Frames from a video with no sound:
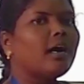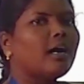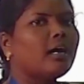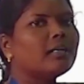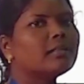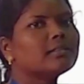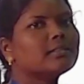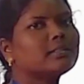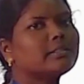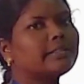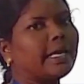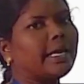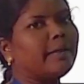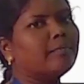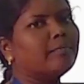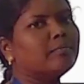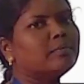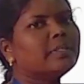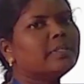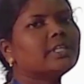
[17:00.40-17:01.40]
key
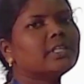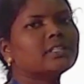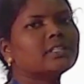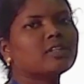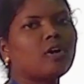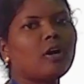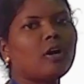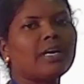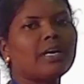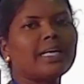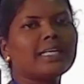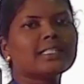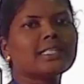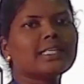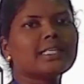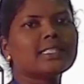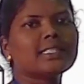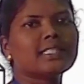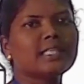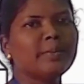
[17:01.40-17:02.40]
is
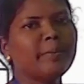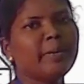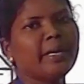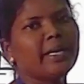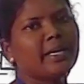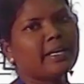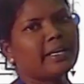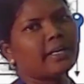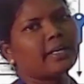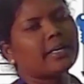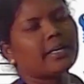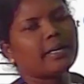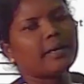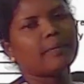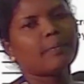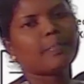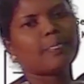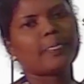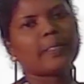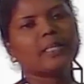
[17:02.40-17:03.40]
nothing but
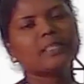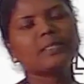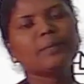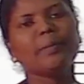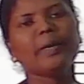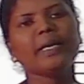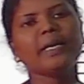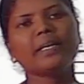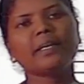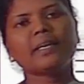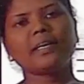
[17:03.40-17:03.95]
we will use the